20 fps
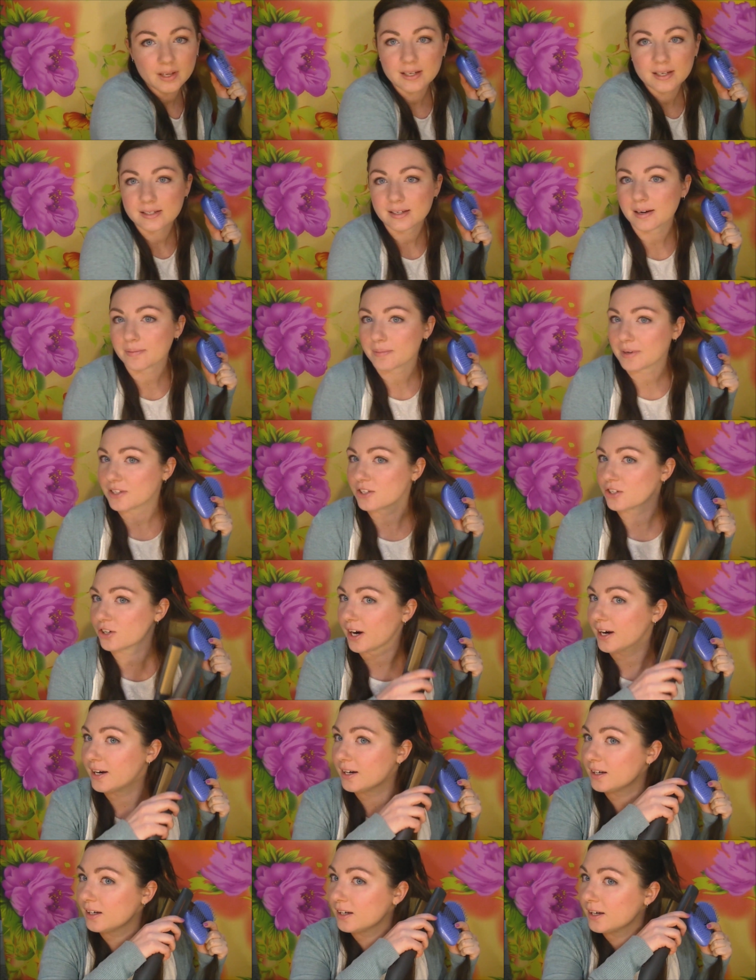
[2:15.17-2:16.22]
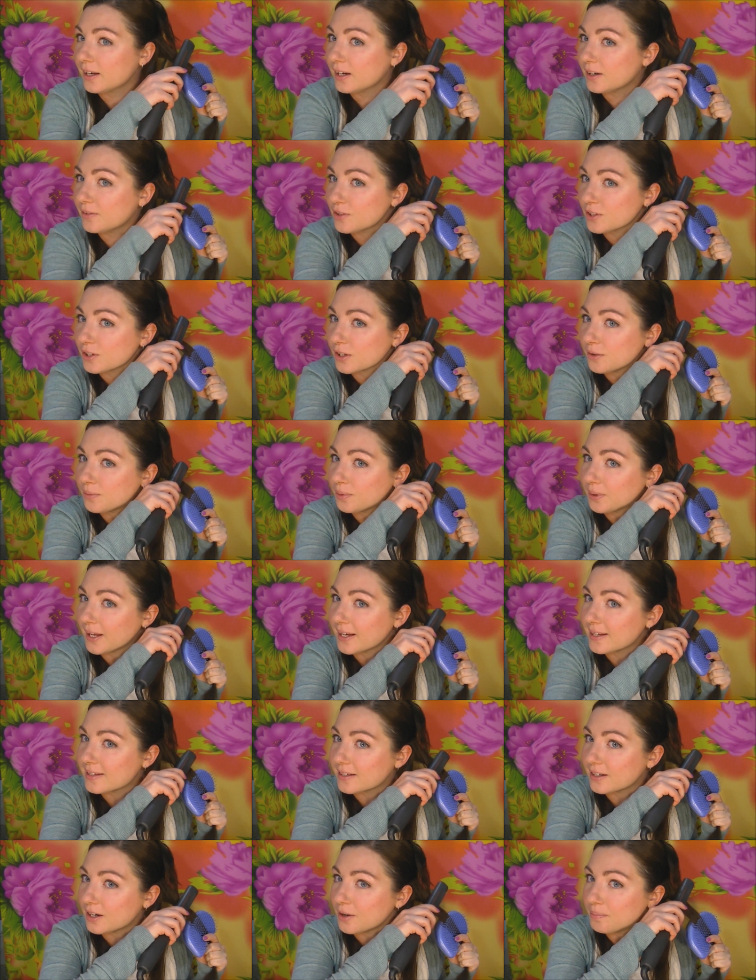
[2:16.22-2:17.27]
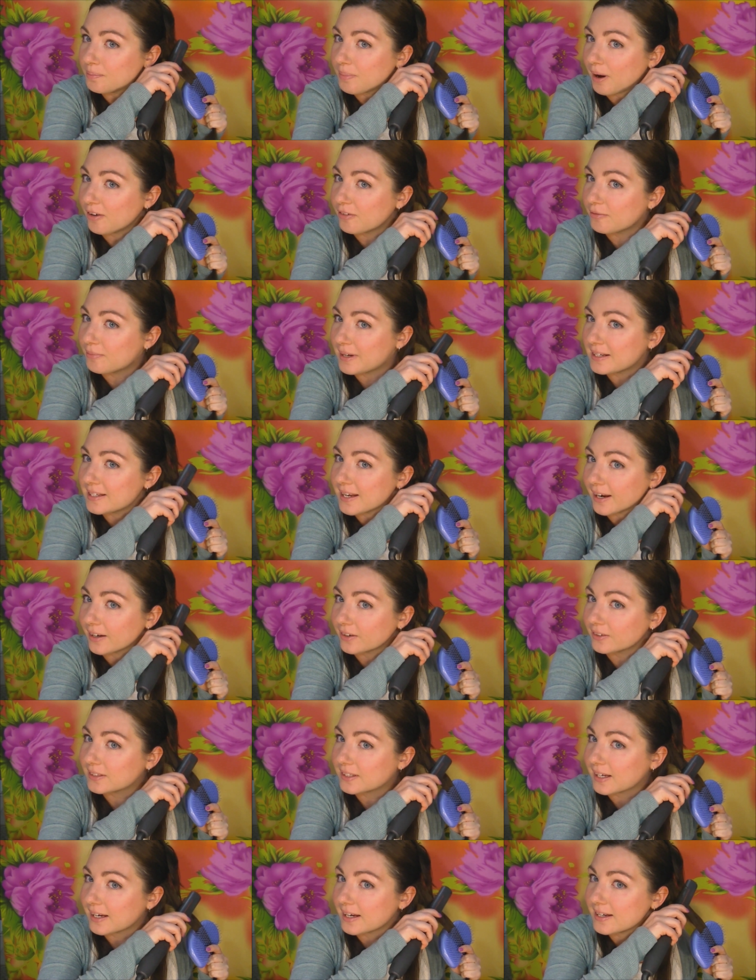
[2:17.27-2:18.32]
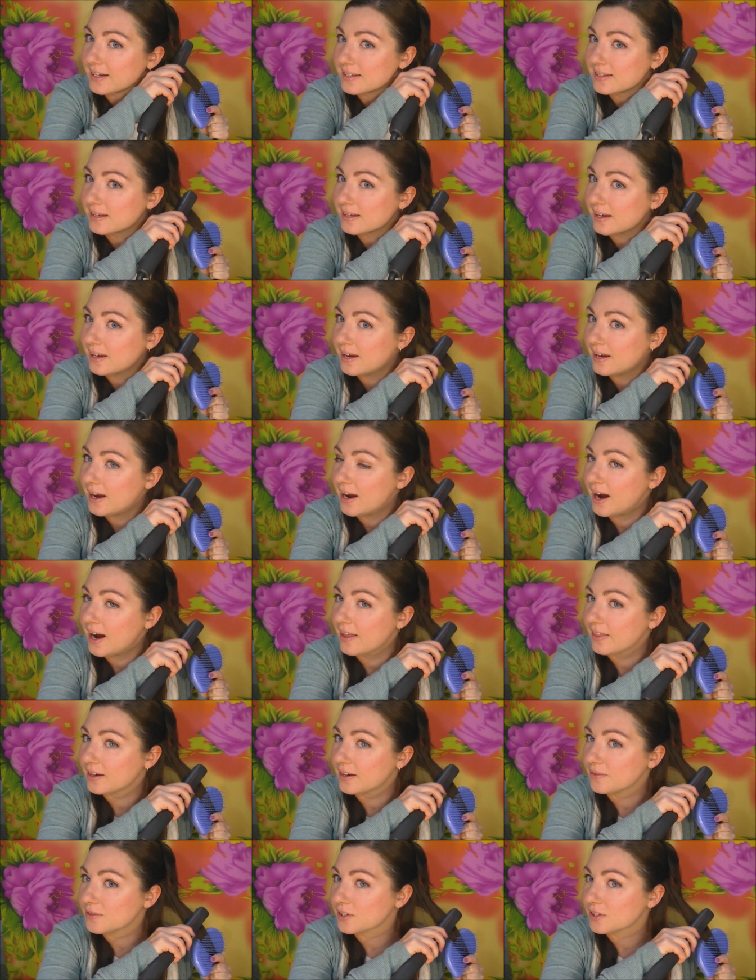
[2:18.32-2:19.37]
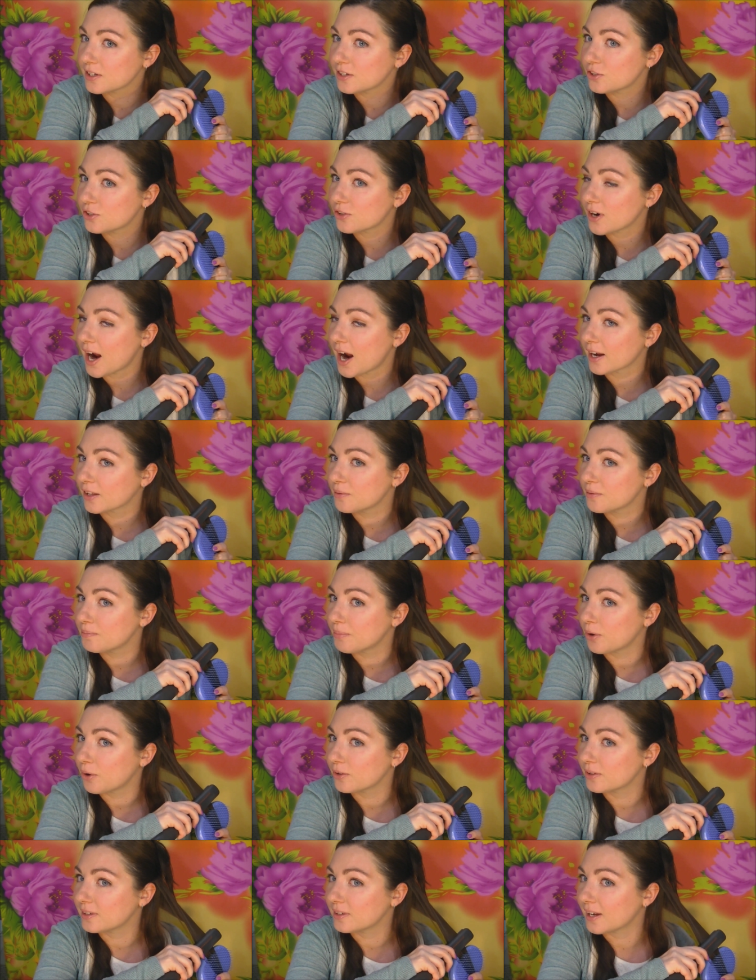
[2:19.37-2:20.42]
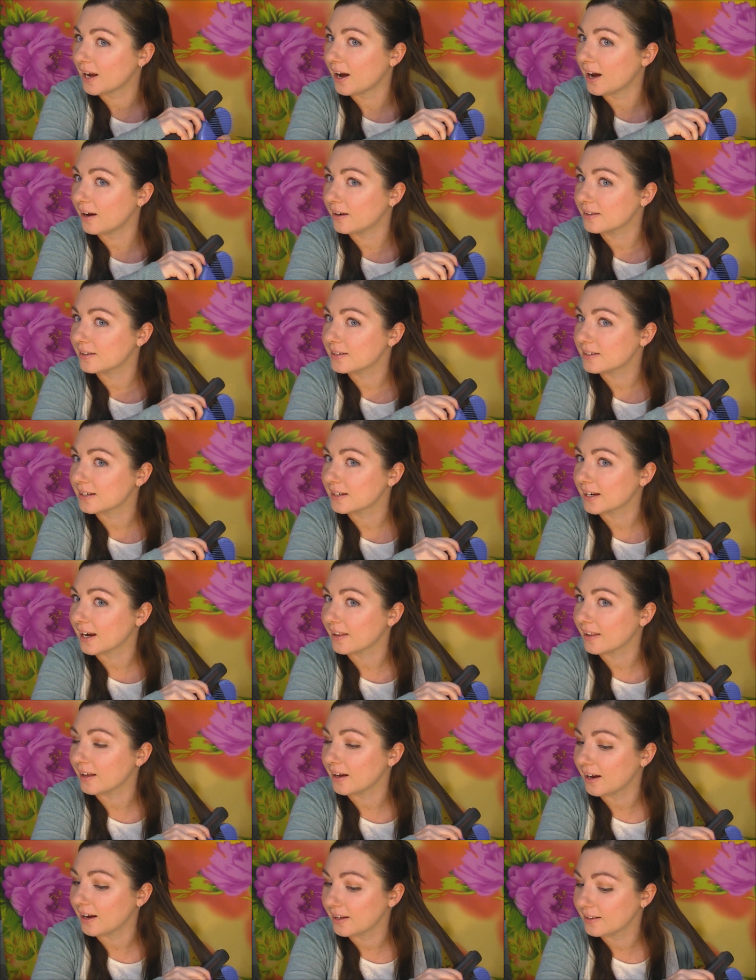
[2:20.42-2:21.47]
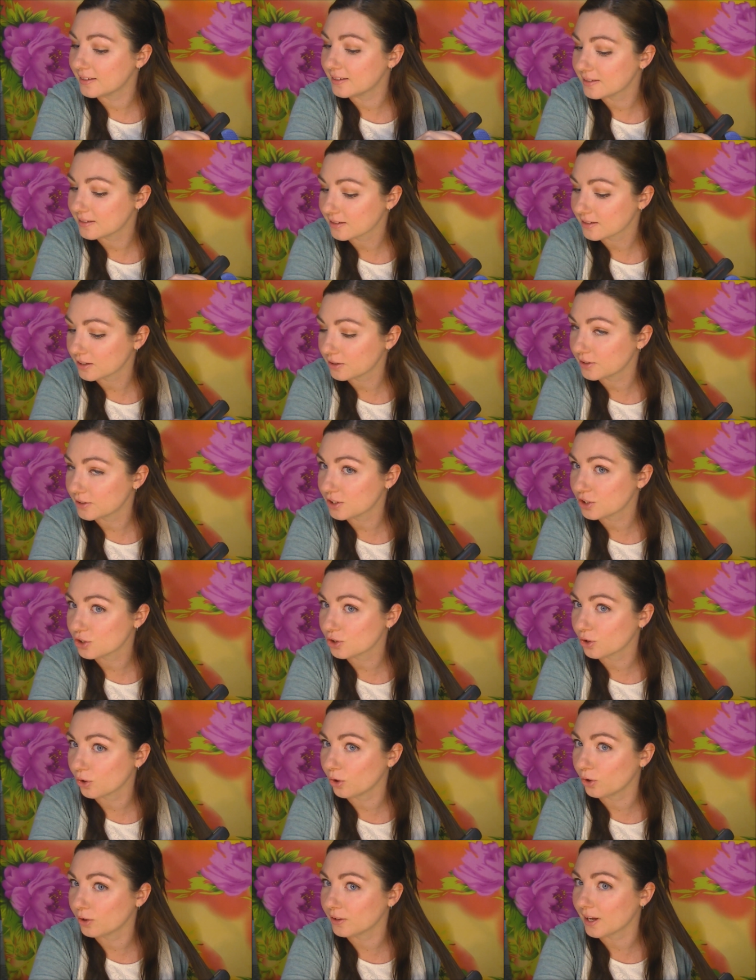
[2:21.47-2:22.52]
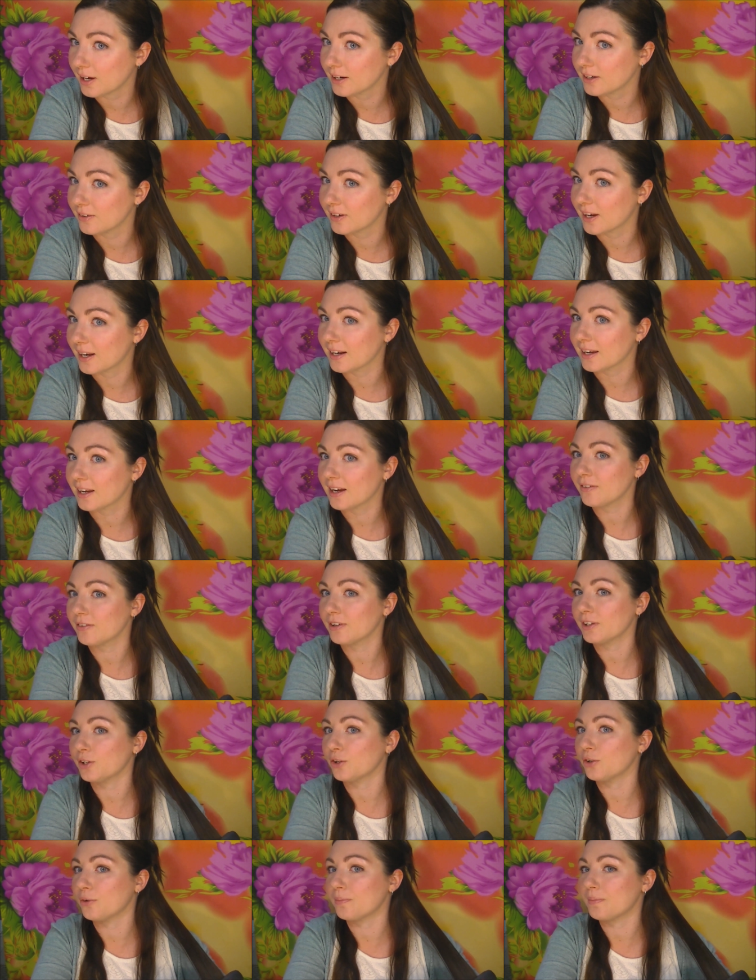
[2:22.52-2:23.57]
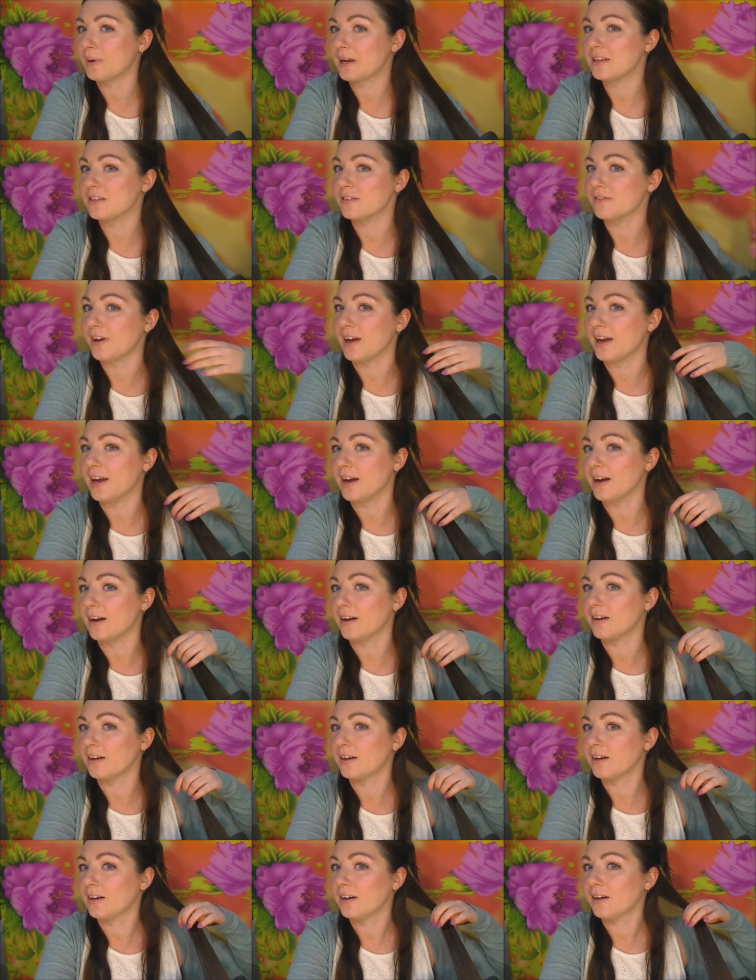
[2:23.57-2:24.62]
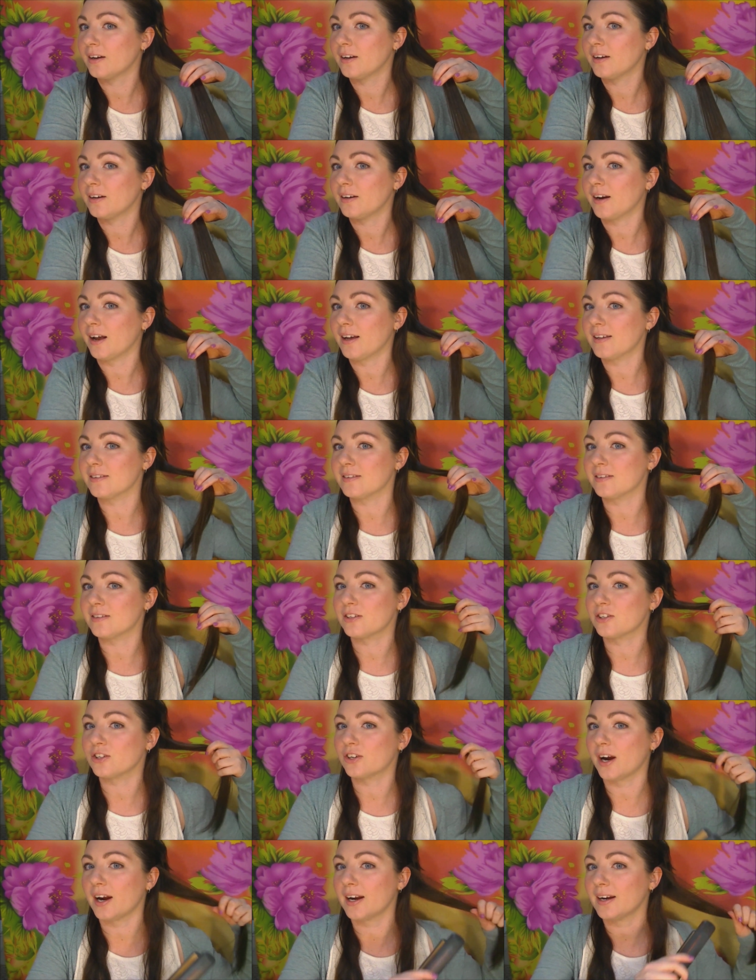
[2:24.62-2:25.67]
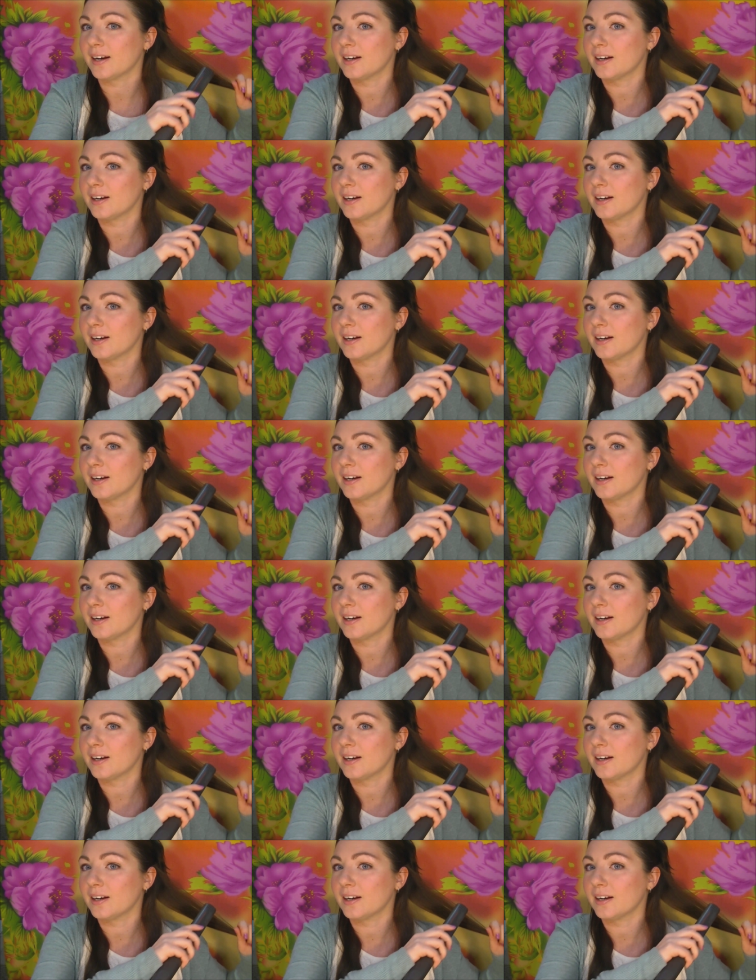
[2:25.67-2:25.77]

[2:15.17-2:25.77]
Take my straightener and I'm just going to place it above my tangle tease, and then I'm just going to drag them both down together, and this is going to ensure that you're getting every little piece of hair nice and straight.